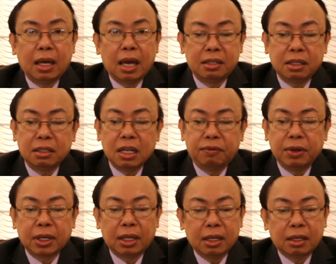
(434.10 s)
a
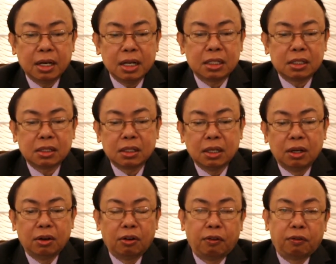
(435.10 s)
significant increase
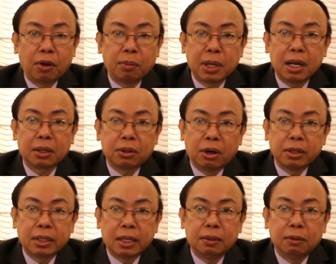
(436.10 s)
from the
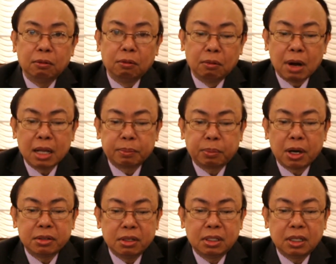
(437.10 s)
recorded
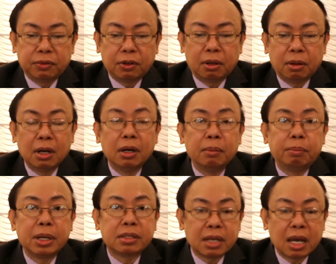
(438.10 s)

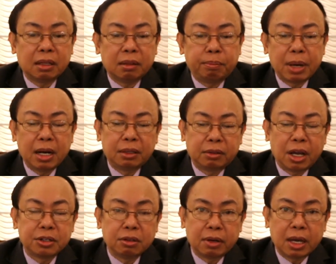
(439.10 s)
1.64%
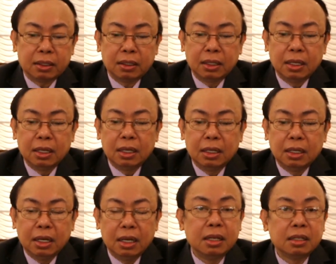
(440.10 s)
penetration rate
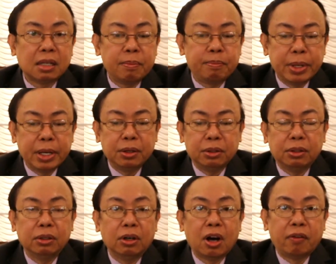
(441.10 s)
in the same
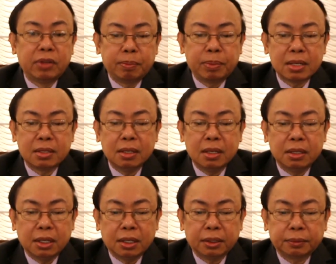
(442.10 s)
period of the
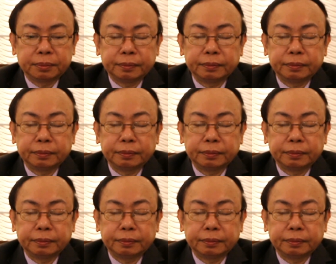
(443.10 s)
preceding year.